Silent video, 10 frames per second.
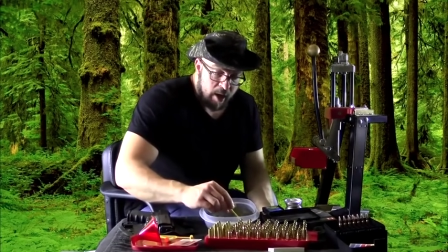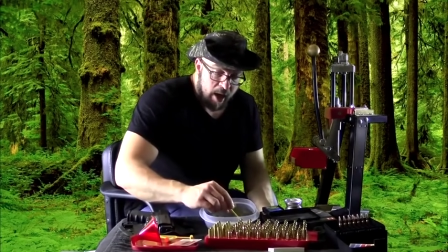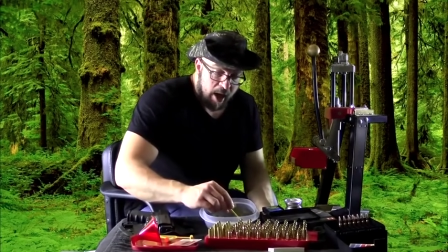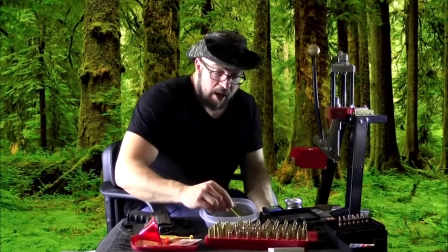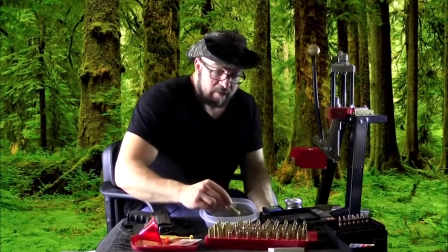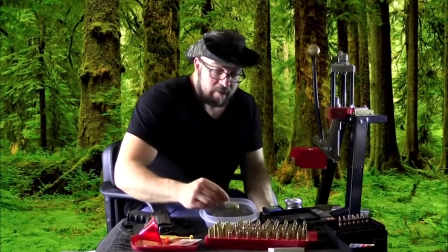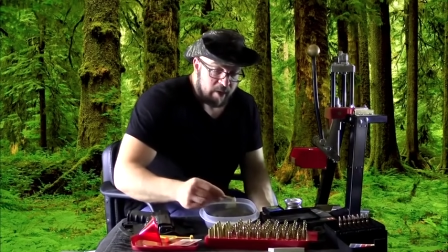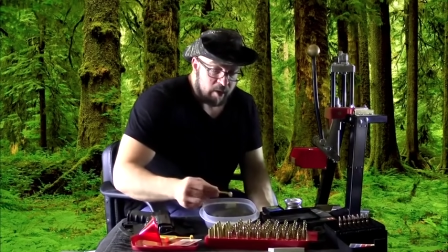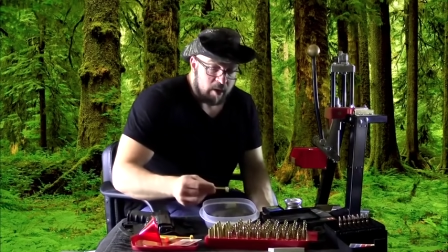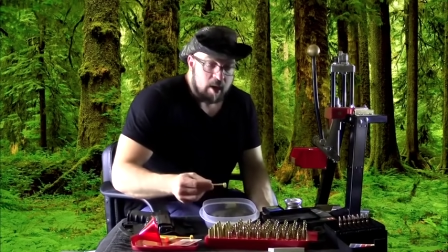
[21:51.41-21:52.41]
I
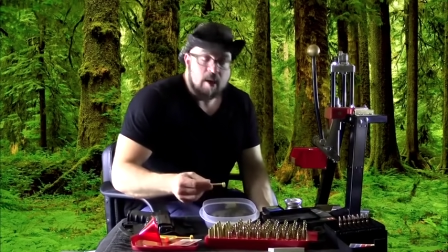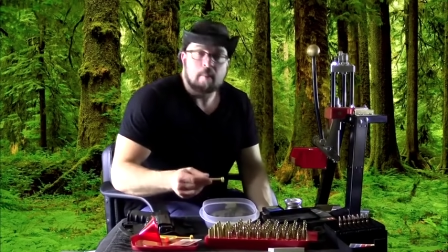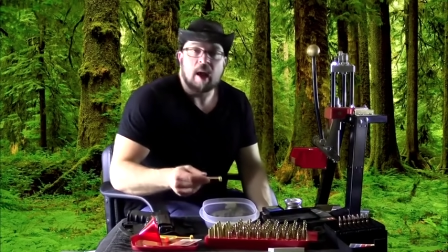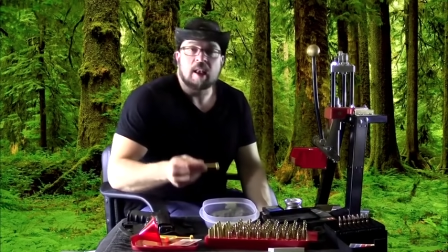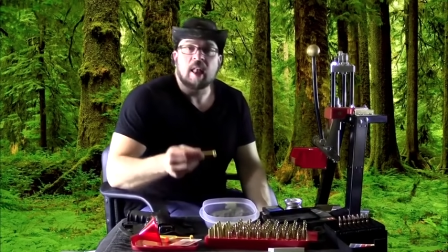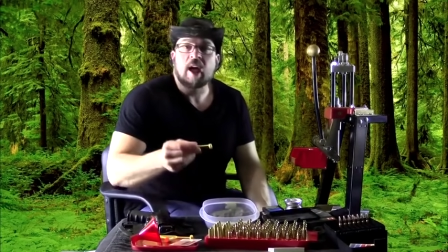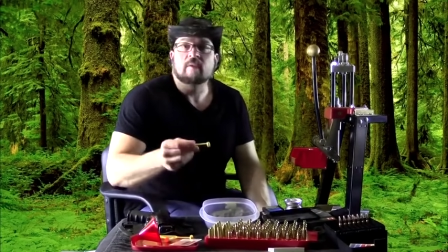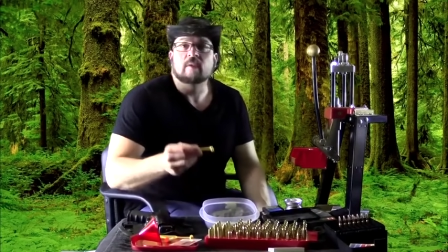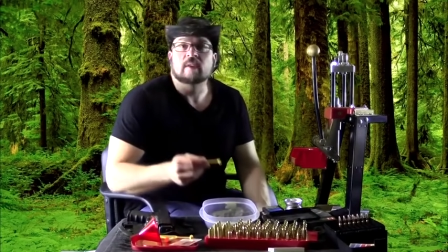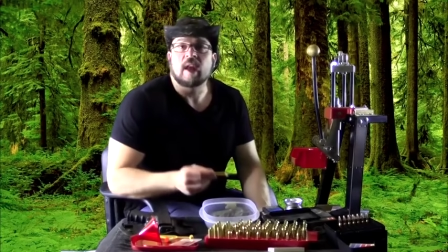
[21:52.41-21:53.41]
felt my
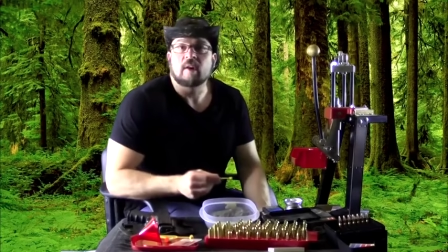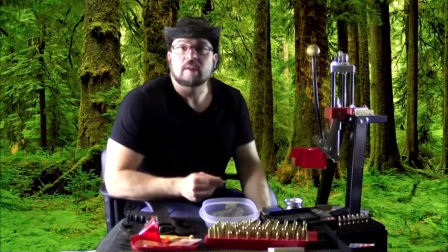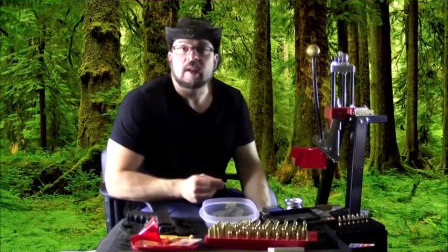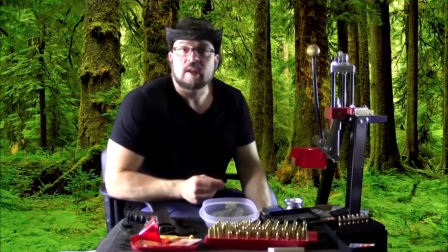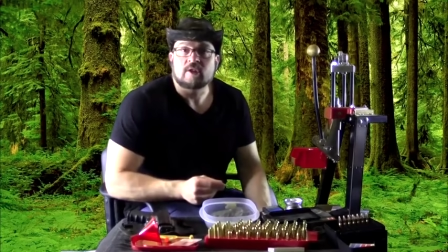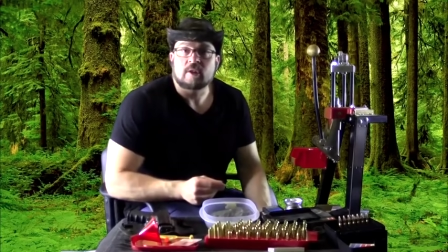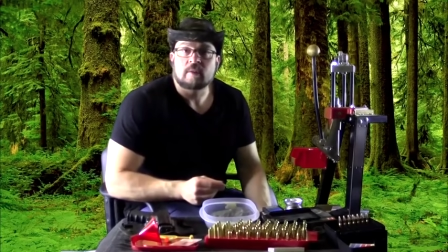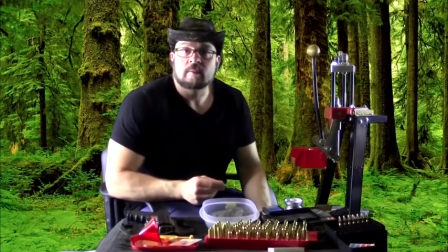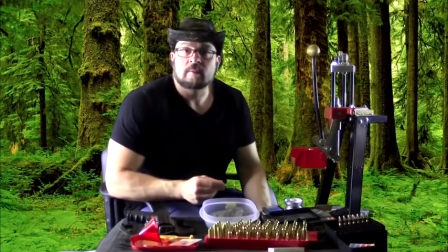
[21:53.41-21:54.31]
life was now in danger.